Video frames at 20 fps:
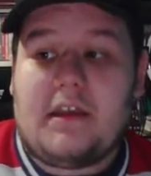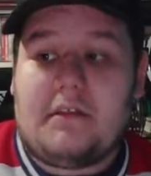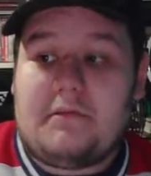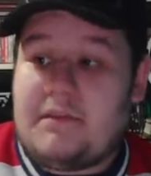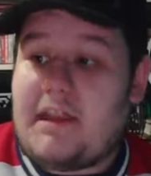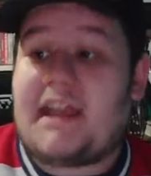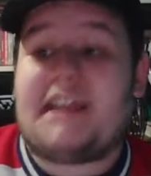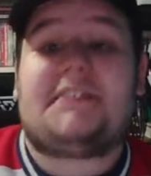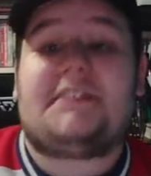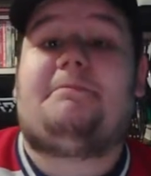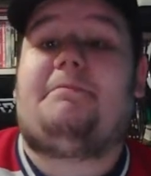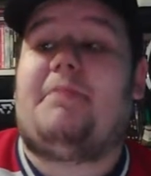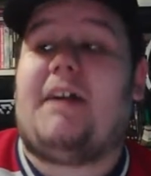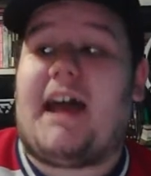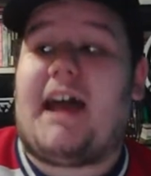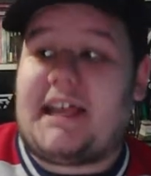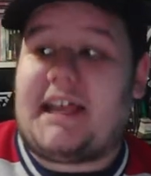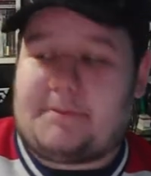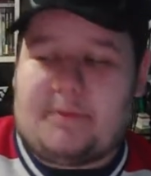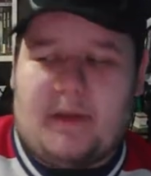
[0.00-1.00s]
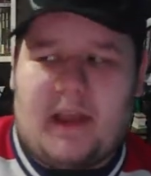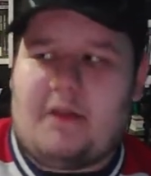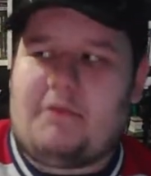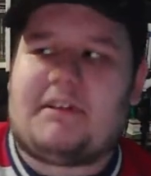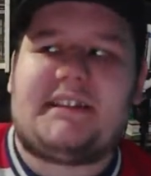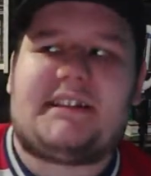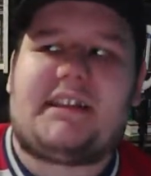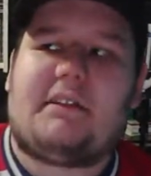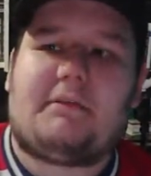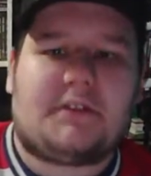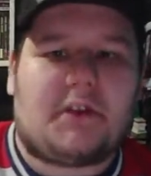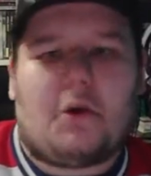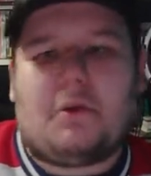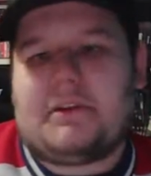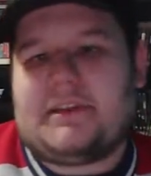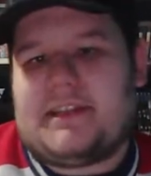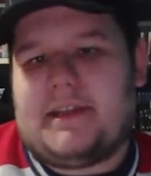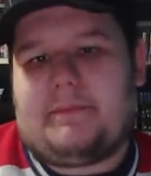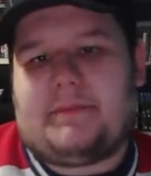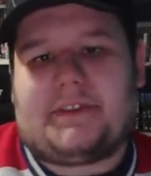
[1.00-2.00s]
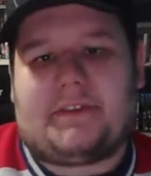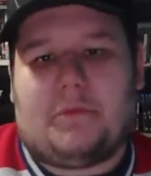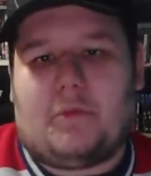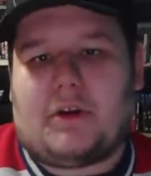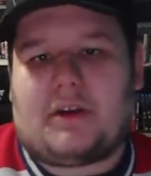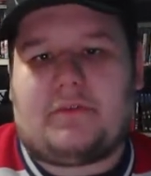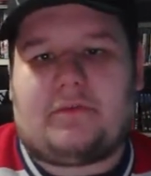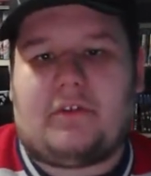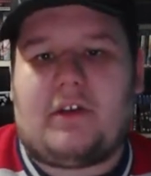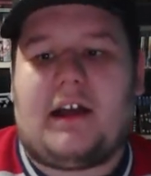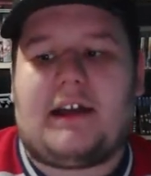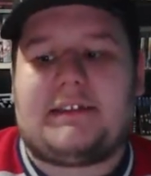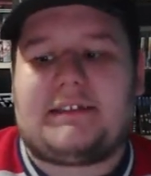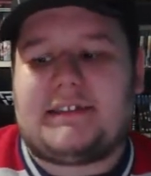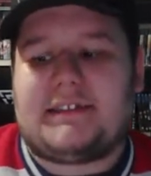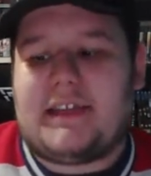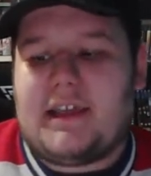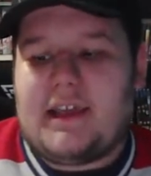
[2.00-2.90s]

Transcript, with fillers: Nice pass by, I want to say it was Owen Tippett to Morgan Frost.